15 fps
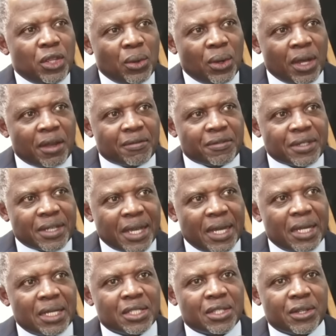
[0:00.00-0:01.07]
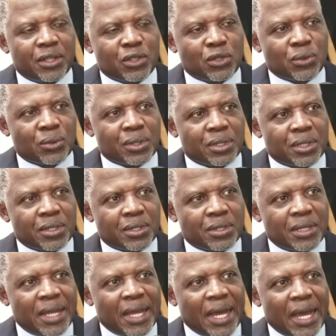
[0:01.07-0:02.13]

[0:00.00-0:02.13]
you have scarce resources,